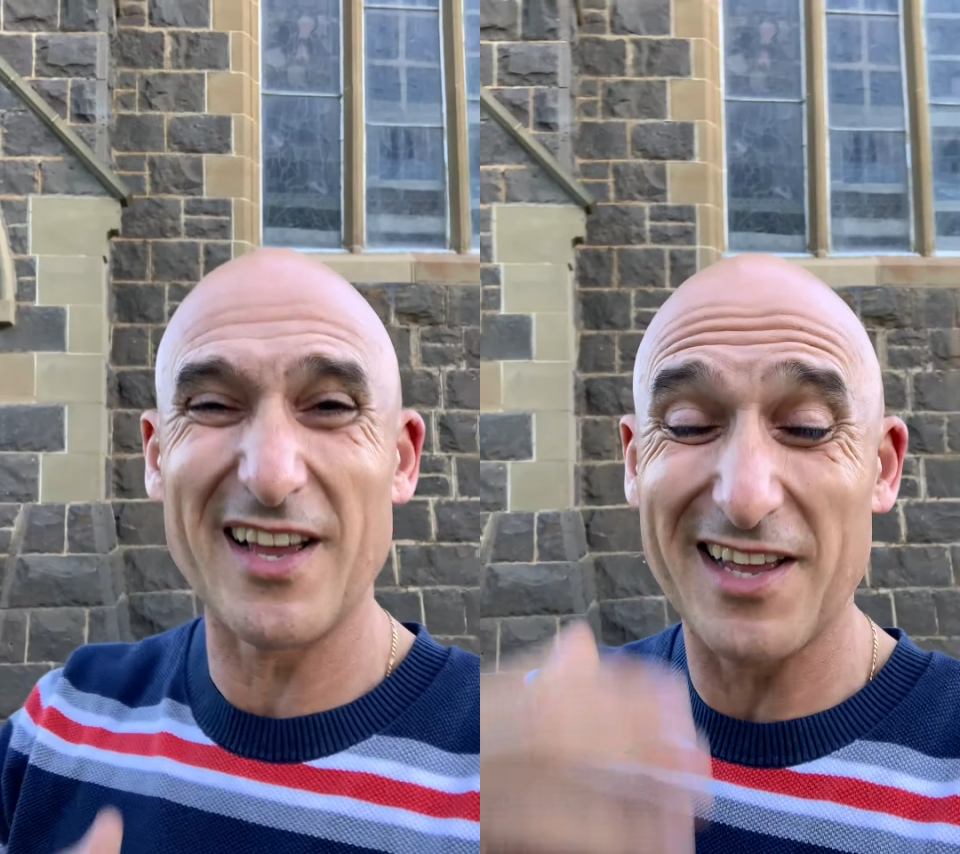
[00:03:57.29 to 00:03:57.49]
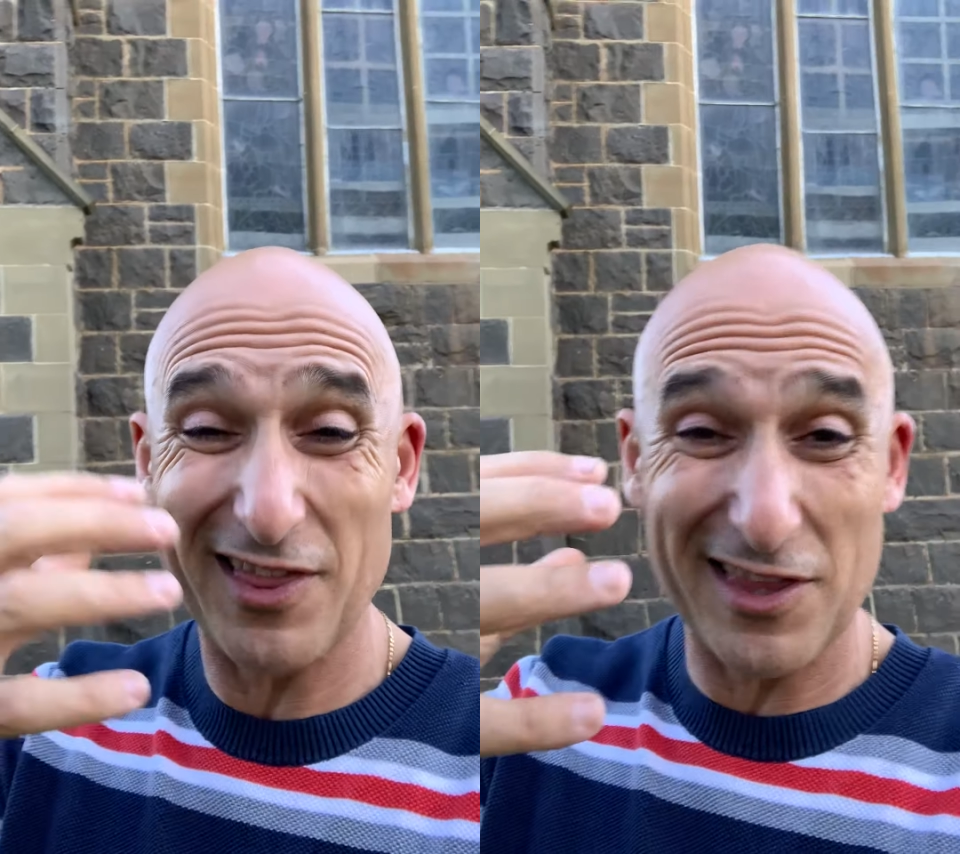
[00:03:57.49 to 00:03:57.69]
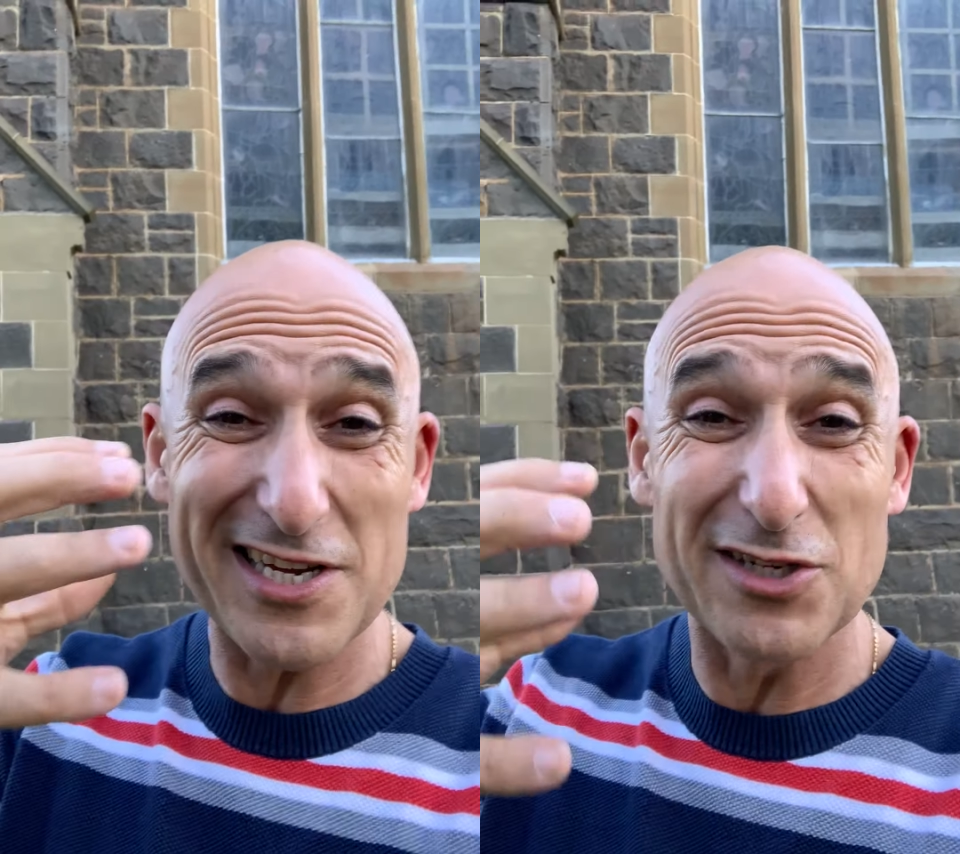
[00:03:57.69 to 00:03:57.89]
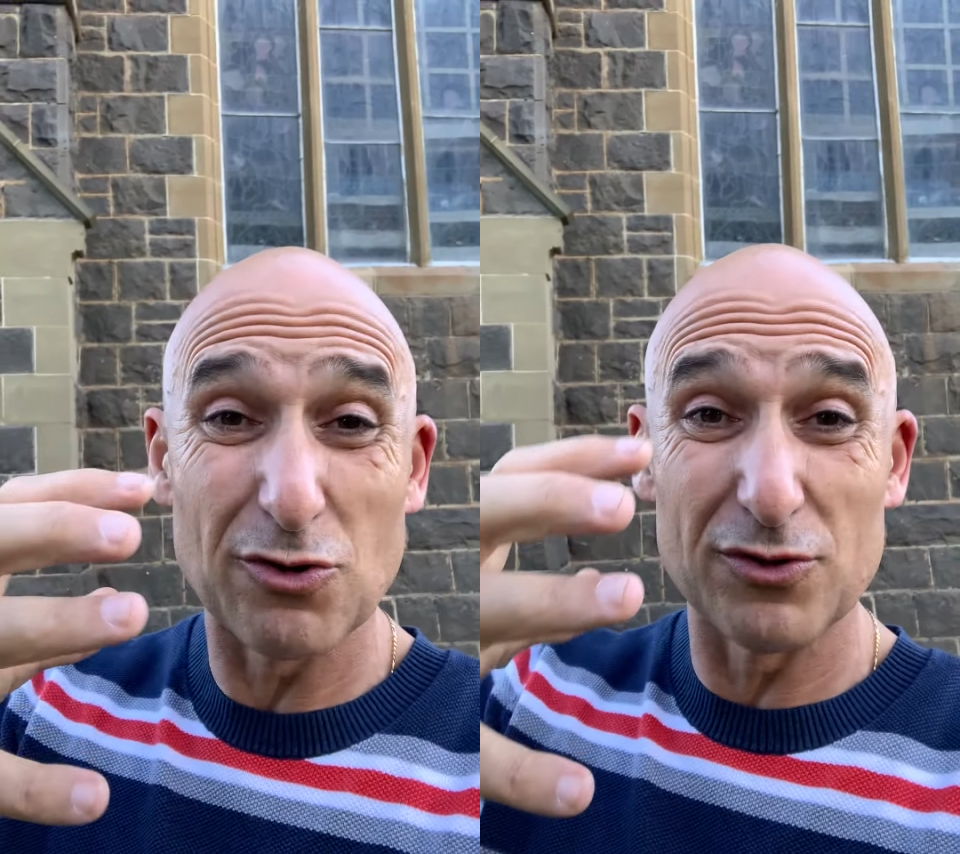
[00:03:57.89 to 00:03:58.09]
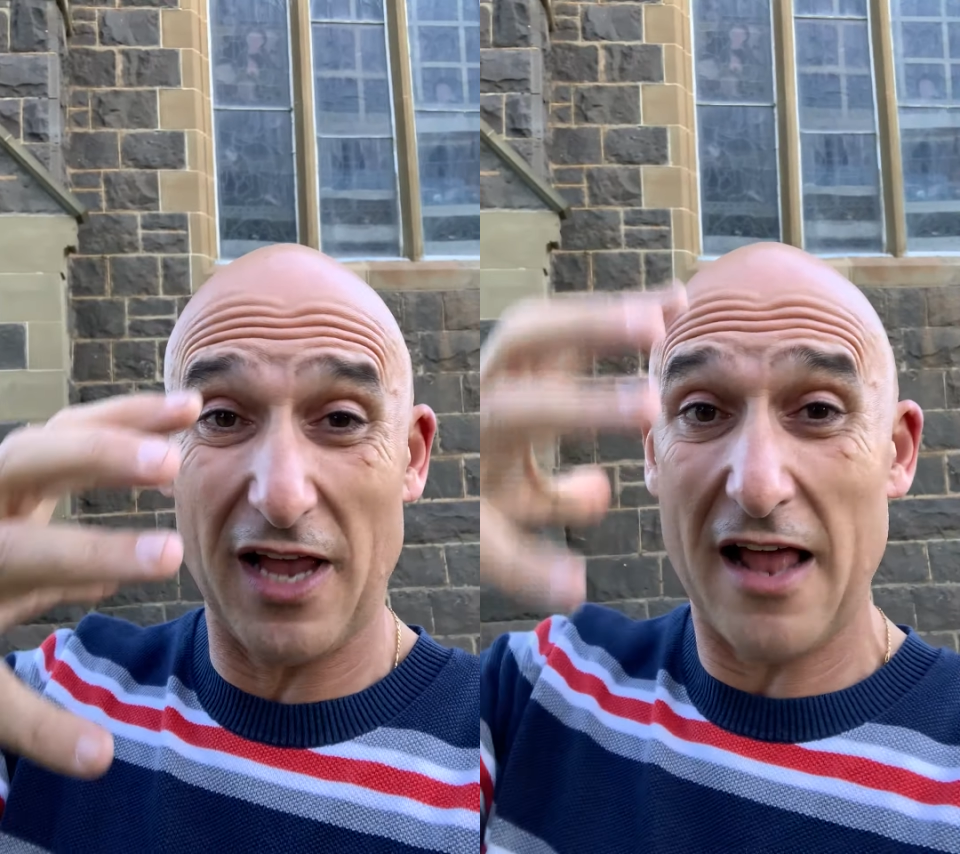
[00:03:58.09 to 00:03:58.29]
And
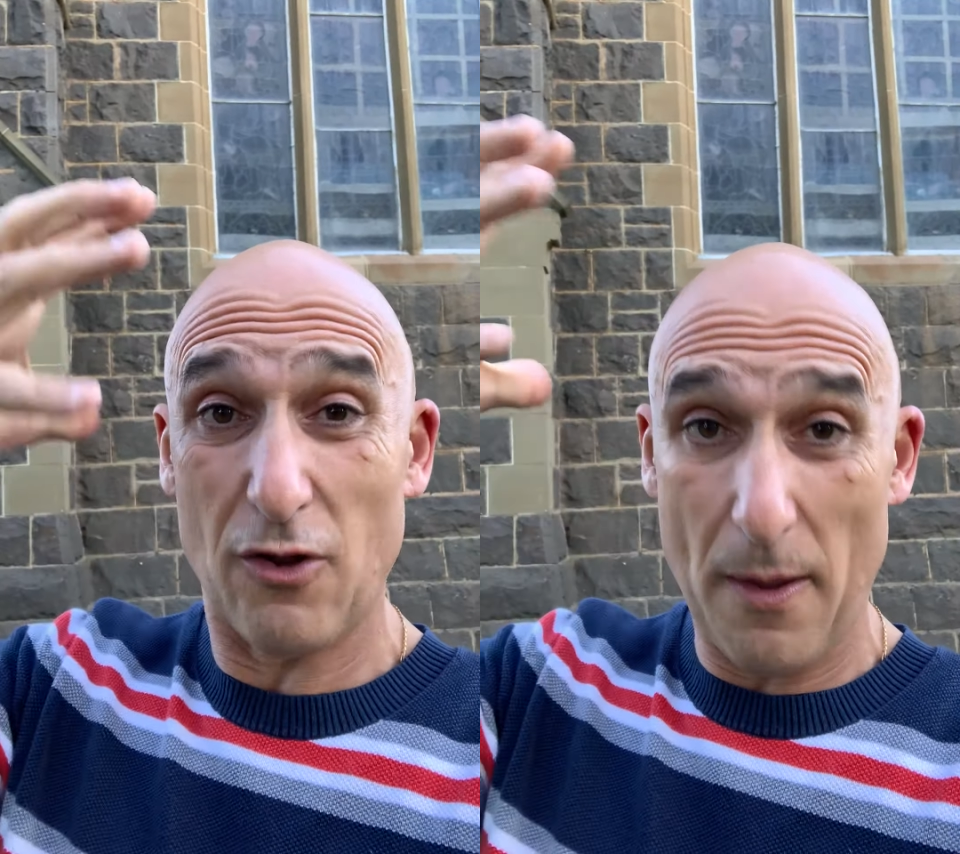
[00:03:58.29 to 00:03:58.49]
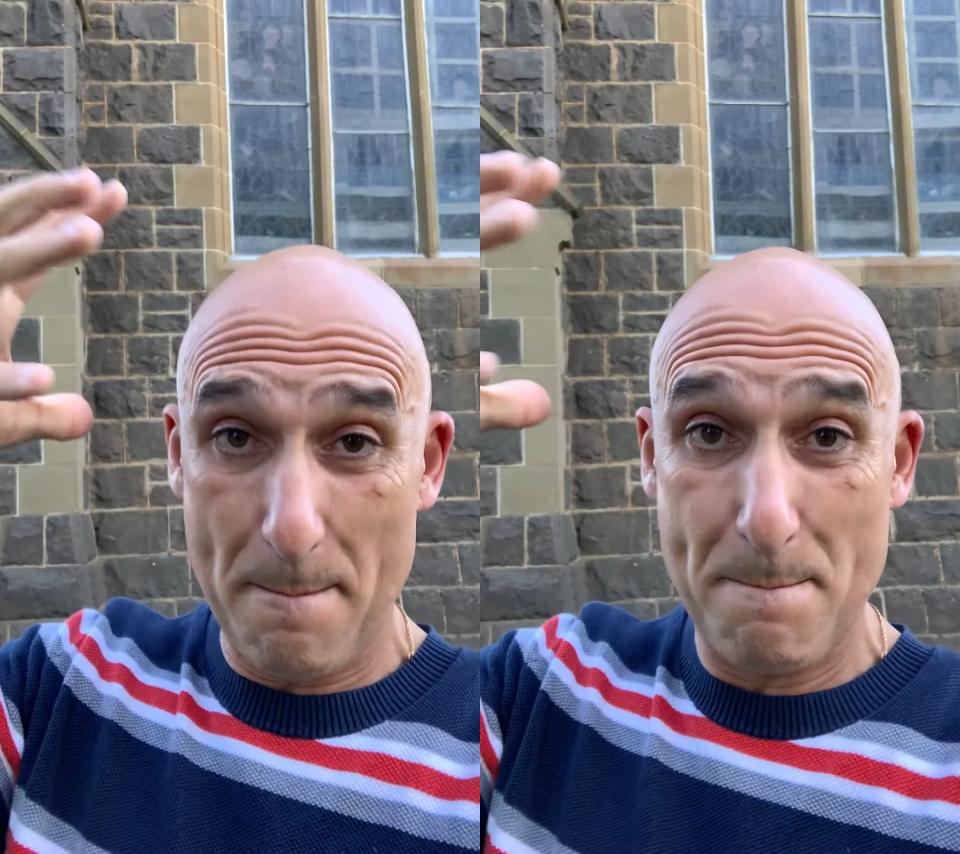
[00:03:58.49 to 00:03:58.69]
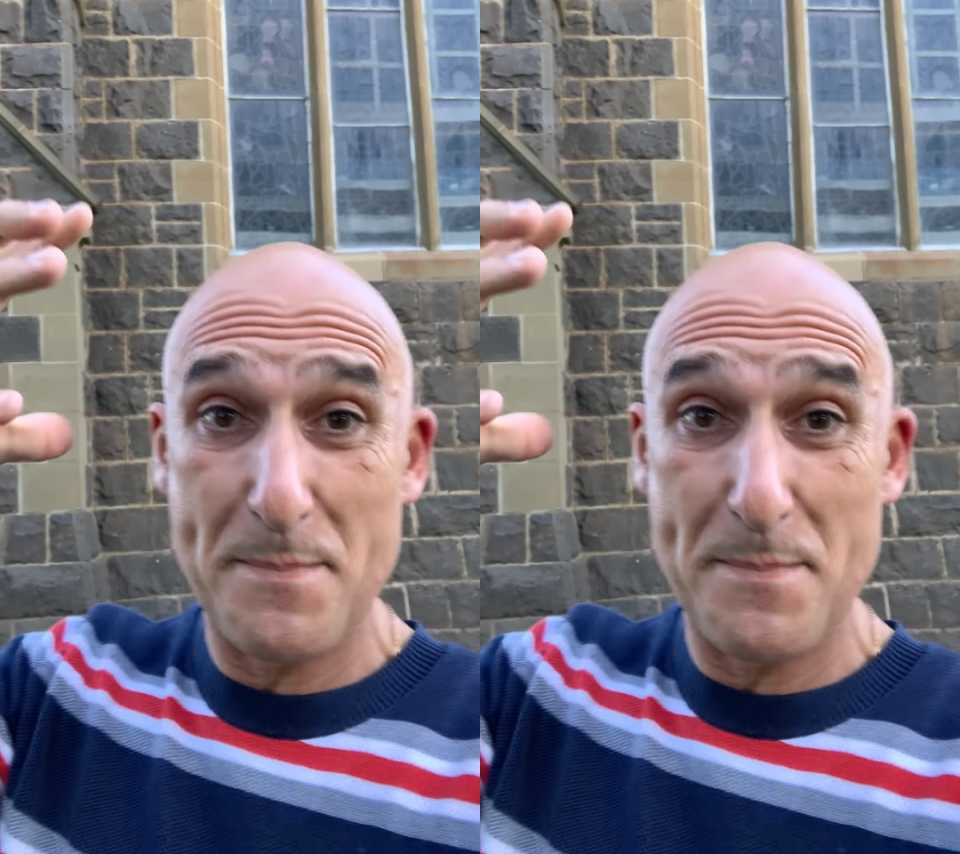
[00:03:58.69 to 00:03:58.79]
cathedrals are like